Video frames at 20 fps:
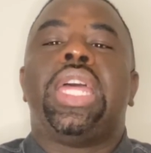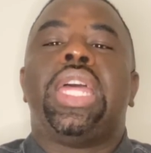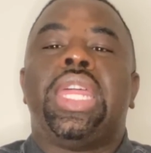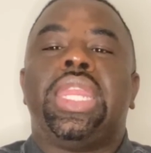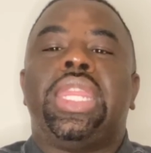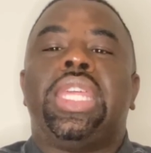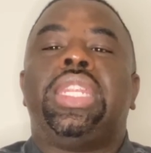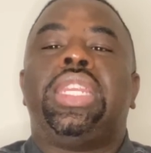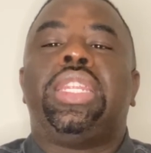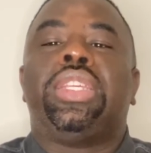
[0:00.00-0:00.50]

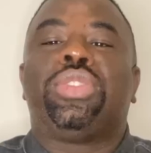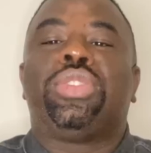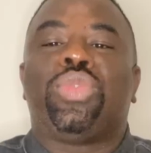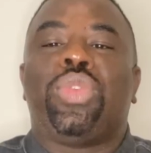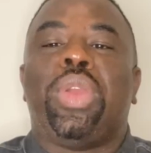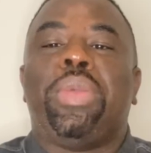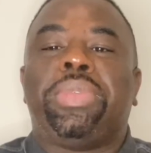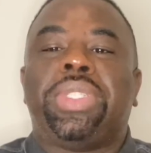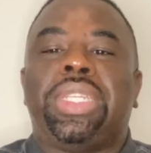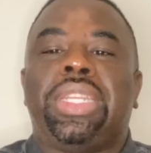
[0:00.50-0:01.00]
The
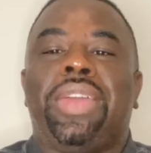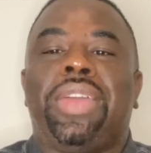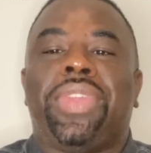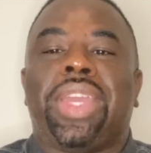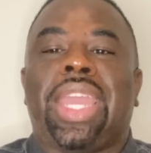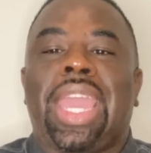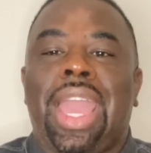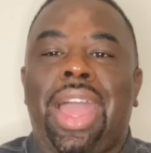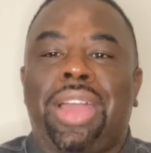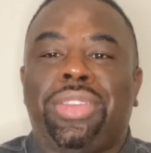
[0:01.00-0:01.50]
description of
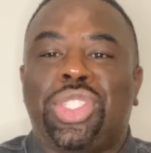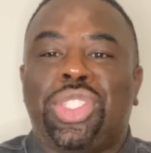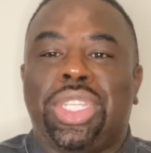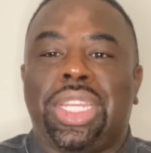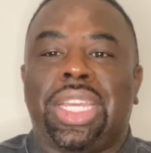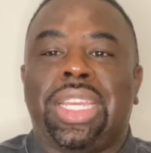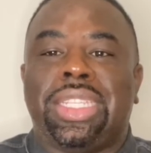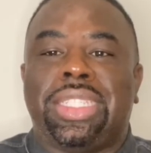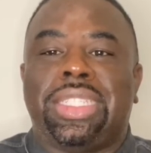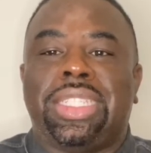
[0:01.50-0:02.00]
the couch
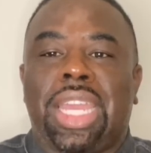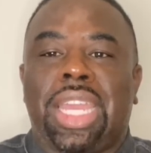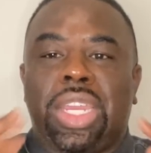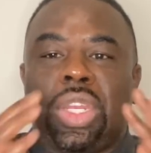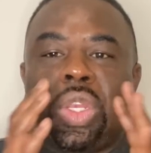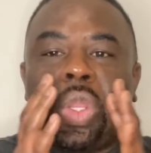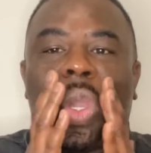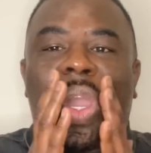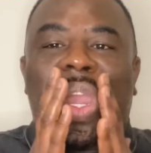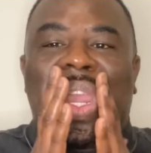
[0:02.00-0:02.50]
does say
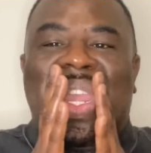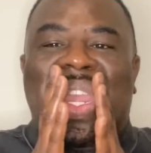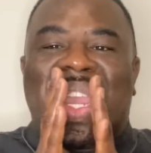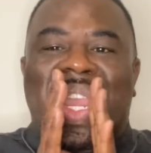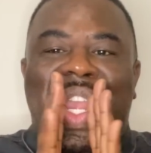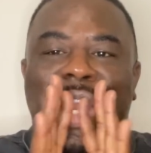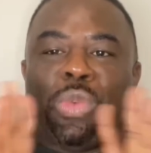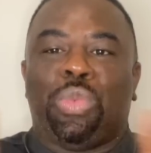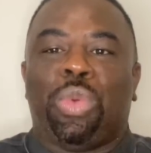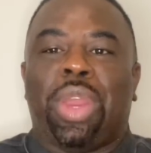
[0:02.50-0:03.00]

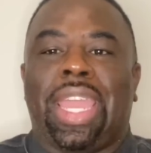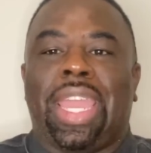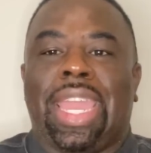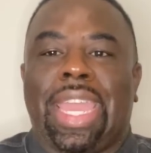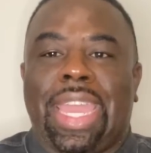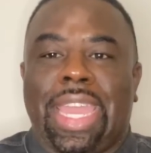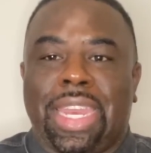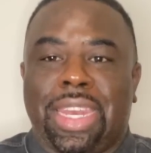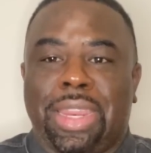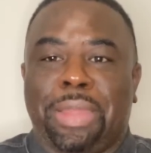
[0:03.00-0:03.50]
dark
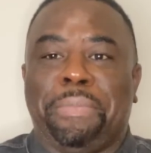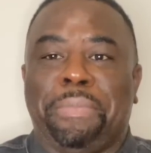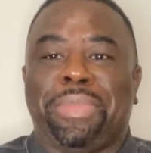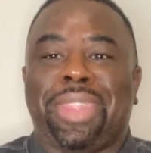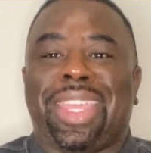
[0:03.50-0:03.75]
red.